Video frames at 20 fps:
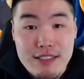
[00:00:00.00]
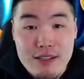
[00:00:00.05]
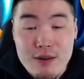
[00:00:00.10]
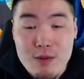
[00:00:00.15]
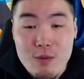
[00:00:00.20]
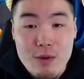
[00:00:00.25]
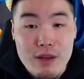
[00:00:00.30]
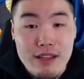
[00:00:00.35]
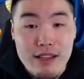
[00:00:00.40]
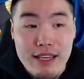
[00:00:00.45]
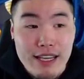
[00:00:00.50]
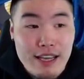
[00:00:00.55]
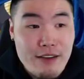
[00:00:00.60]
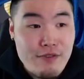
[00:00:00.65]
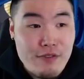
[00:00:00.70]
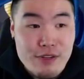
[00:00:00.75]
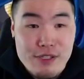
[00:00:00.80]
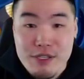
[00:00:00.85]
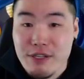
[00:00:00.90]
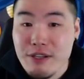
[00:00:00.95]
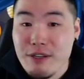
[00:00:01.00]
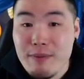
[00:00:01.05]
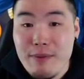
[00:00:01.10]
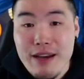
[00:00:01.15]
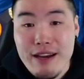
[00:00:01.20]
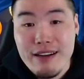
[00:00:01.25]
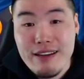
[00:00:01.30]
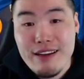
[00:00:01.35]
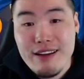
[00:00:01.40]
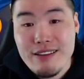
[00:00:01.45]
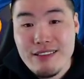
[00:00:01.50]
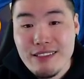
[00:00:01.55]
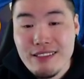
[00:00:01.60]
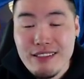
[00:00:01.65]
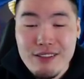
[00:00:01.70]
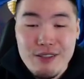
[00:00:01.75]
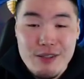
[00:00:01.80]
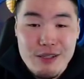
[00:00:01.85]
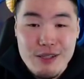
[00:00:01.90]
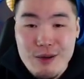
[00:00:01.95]
when like I first heard about it. I was like, you
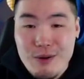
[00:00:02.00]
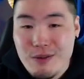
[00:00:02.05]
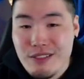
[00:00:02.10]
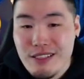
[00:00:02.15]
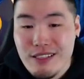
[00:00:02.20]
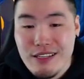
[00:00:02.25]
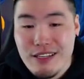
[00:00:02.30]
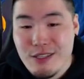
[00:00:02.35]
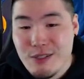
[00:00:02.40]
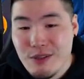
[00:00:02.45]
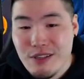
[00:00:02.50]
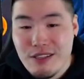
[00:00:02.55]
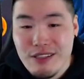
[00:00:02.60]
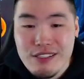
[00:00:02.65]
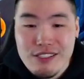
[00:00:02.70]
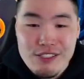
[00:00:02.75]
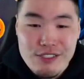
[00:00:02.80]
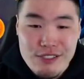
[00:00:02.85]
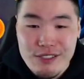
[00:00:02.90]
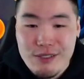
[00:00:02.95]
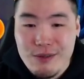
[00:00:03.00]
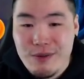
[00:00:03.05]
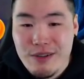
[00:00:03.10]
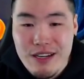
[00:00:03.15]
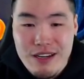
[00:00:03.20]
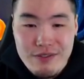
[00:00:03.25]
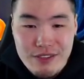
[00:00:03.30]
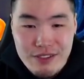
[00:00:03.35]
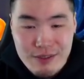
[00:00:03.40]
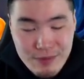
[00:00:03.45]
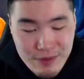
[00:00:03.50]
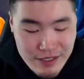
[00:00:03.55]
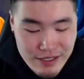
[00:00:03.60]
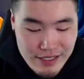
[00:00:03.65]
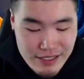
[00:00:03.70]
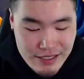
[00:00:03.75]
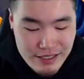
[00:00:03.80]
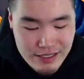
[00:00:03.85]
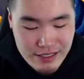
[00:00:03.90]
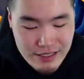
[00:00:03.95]
know, Goten and Trunks, sure, whatever, but like,